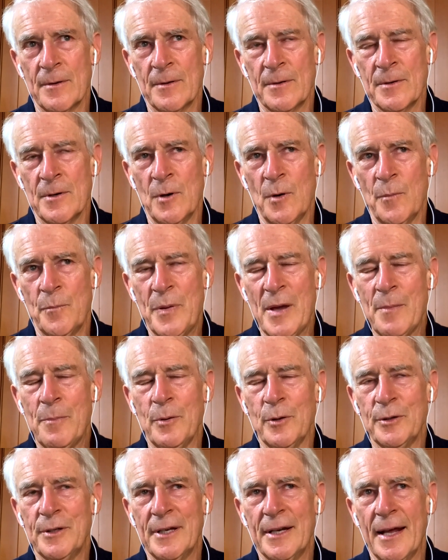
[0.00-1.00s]
you know,
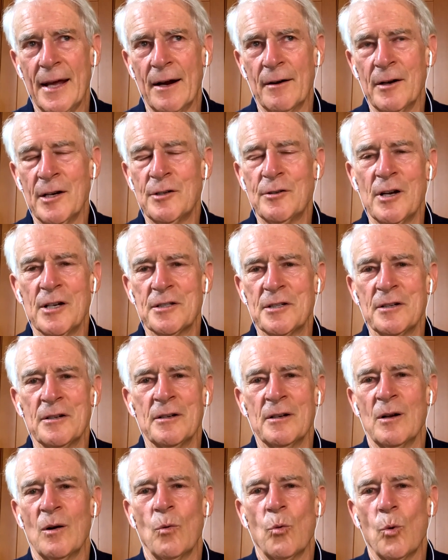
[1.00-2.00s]
people today are interested
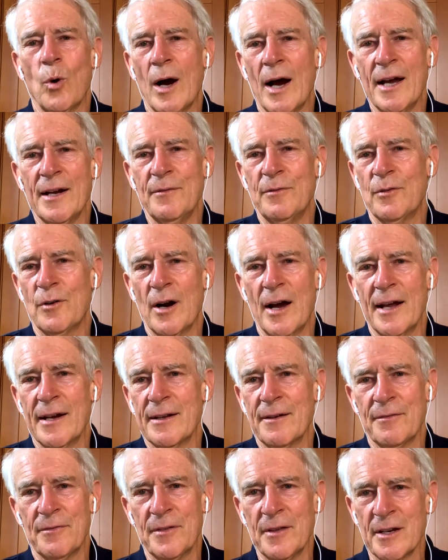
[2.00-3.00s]
in a wide
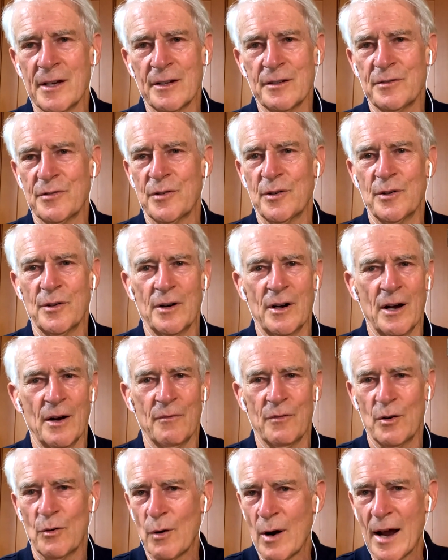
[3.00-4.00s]
variety of things for a
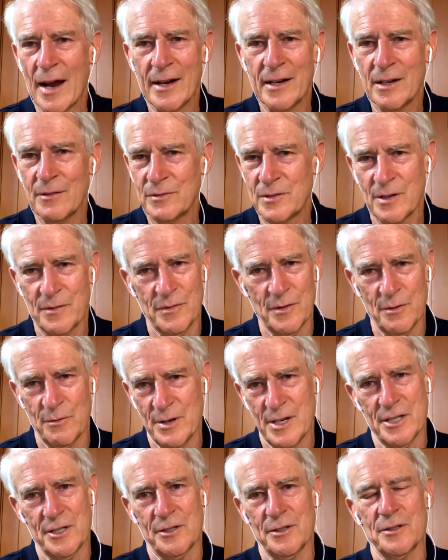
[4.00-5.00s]
variety of different
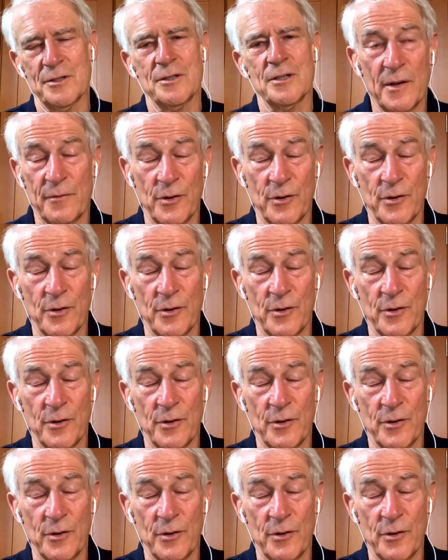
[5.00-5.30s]
reasons.